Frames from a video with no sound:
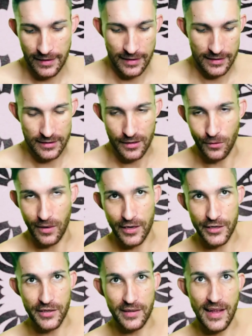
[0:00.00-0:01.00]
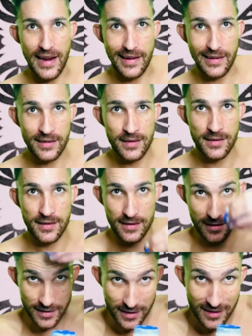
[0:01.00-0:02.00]
So what I do then,
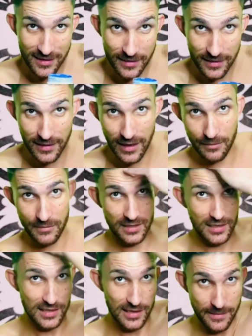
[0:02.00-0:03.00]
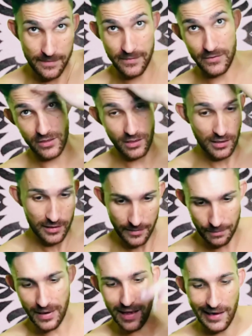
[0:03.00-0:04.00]
I'm just gonna start
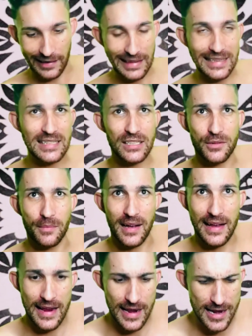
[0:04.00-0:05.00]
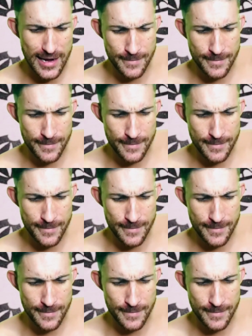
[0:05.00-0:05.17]
applying this to my hair.